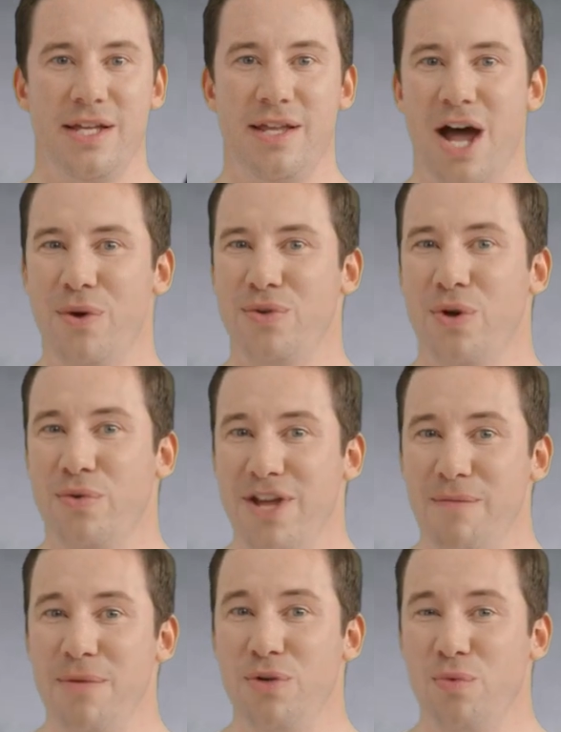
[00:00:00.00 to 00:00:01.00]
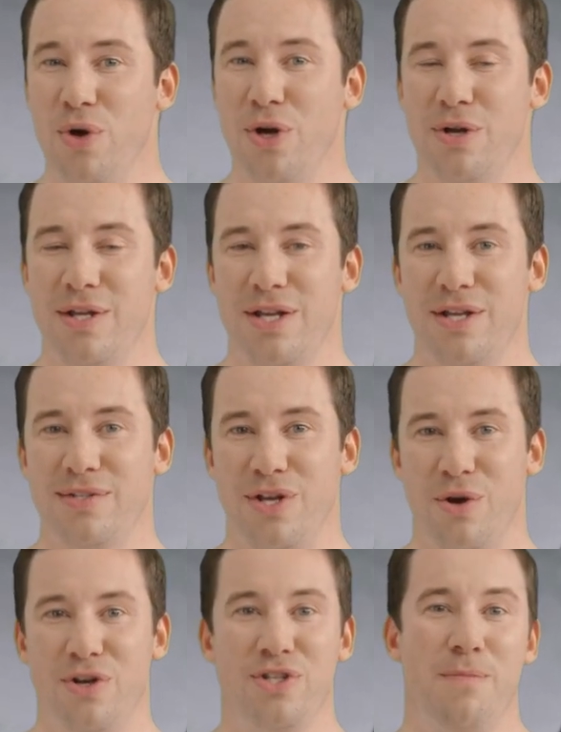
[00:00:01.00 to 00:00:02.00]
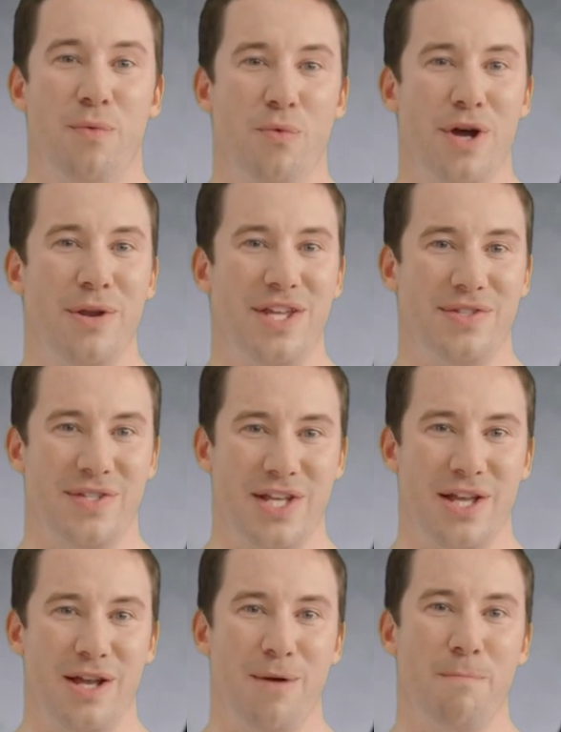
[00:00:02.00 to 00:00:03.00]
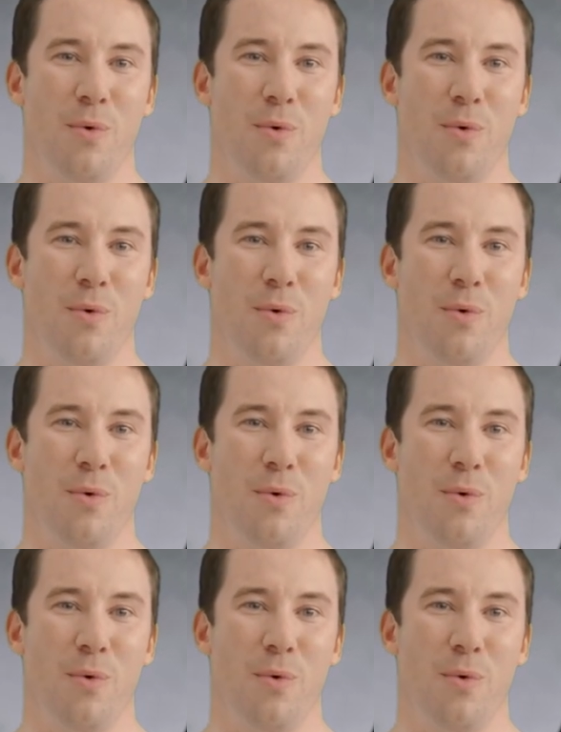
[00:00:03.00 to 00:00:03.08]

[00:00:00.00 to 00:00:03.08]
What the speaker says: Now, don't get me wrong. There are some really thin and